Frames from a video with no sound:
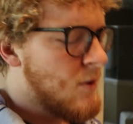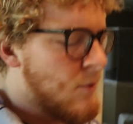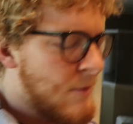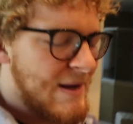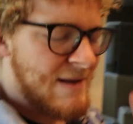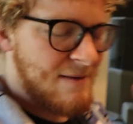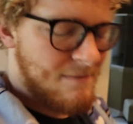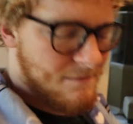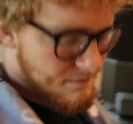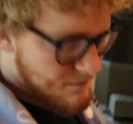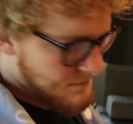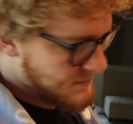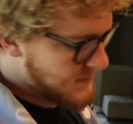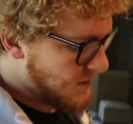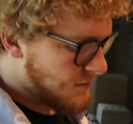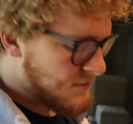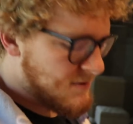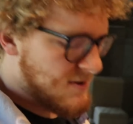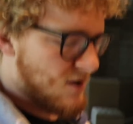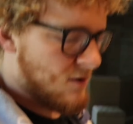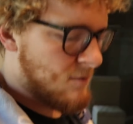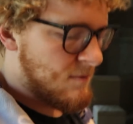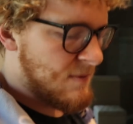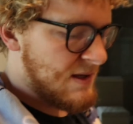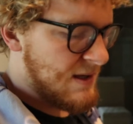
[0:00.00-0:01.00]
No, wait,
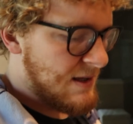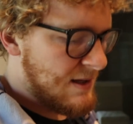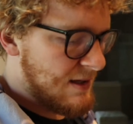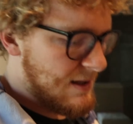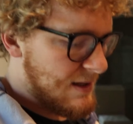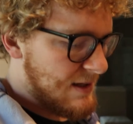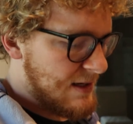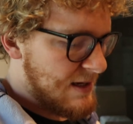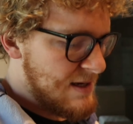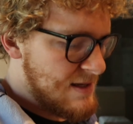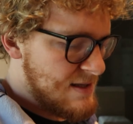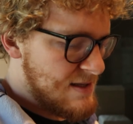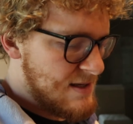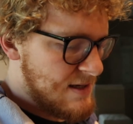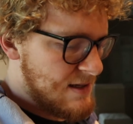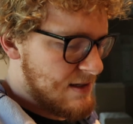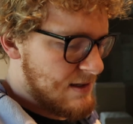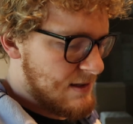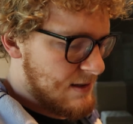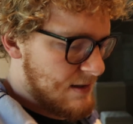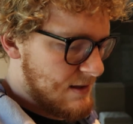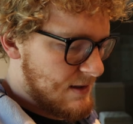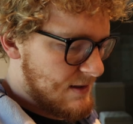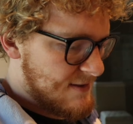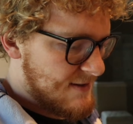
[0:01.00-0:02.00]
don't tell me. ED,
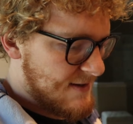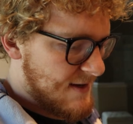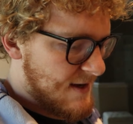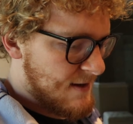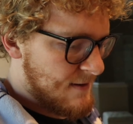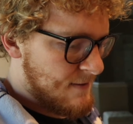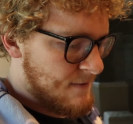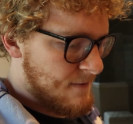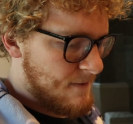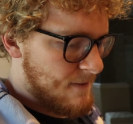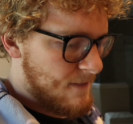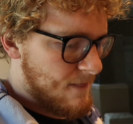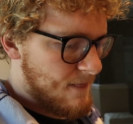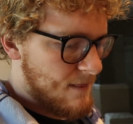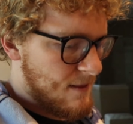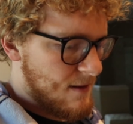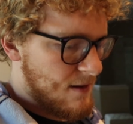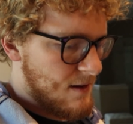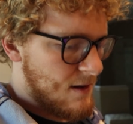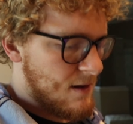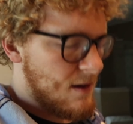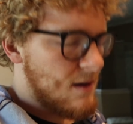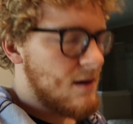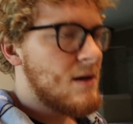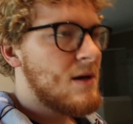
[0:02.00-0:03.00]
is that...
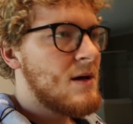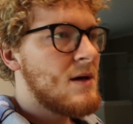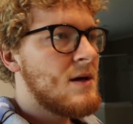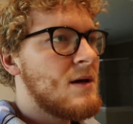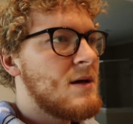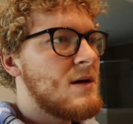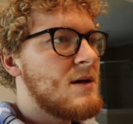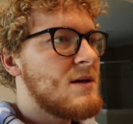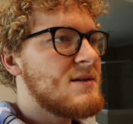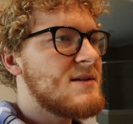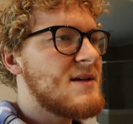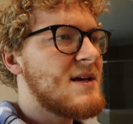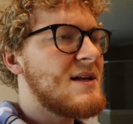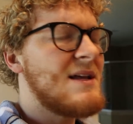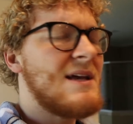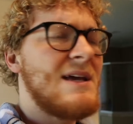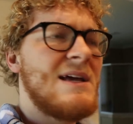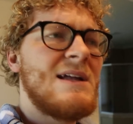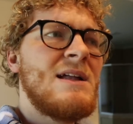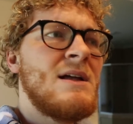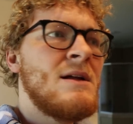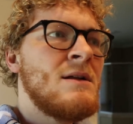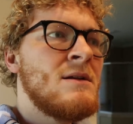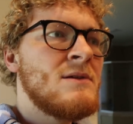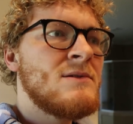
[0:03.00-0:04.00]
Is that
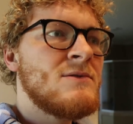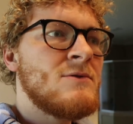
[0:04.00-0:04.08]
eating